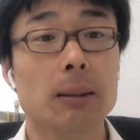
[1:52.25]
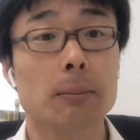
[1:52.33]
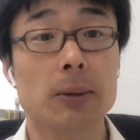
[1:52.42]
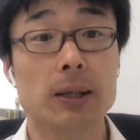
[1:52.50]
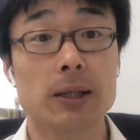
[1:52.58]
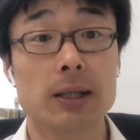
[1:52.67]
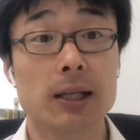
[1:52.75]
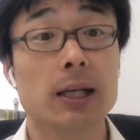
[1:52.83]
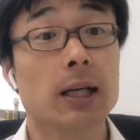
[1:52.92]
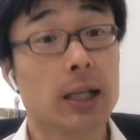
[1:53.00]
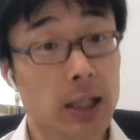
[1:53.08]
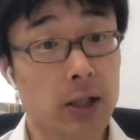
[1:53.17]
be
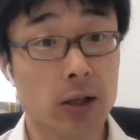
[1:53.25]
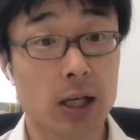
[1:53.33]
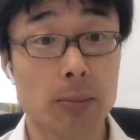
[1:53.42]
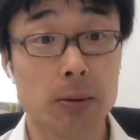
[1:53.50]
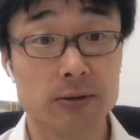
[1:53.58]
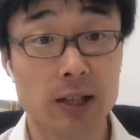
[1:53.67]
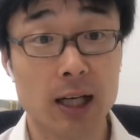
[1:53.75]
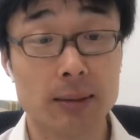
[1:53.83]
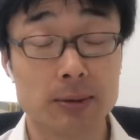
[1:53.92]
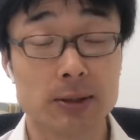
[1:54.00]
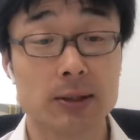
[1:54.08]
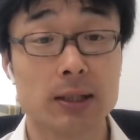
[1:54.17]
you know, a couple of
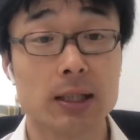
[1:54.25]
times